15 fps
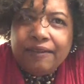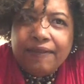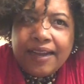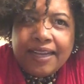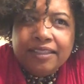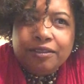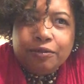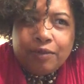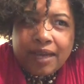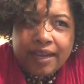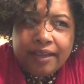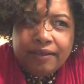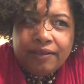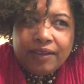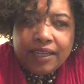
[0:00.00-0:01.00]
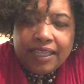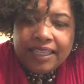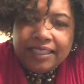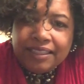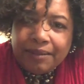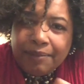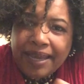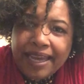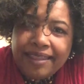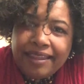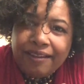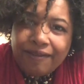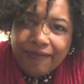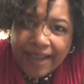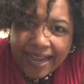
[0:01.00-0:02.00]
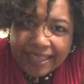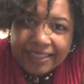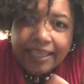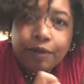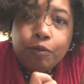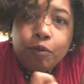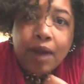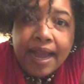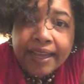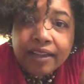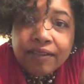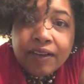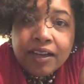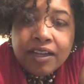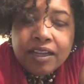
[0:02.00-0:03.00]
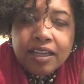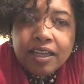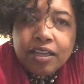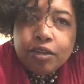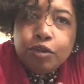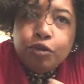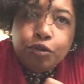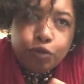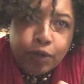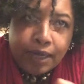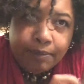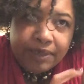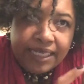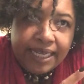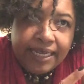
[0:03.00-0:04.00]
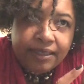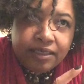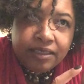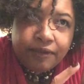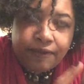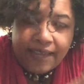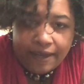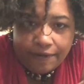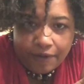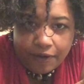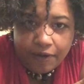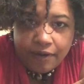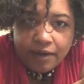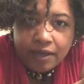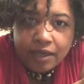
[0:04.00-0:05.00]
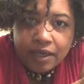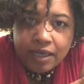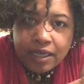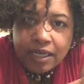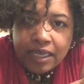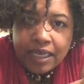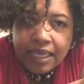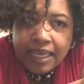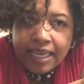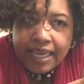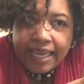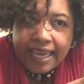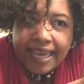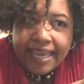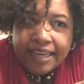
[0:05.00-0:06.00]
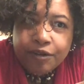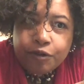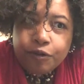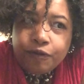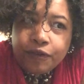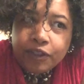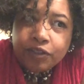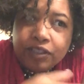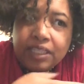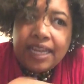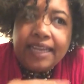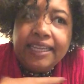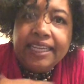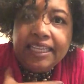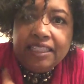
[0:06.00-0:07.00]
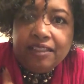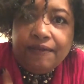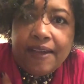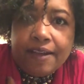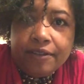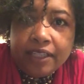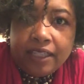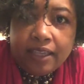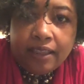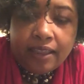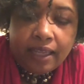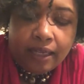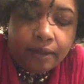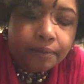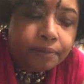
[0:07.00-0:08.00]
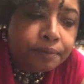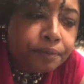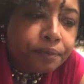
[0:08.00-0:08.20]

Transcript: that finds a wife is the man that finds a wife who obtains favor and who feels like he's found a good thing.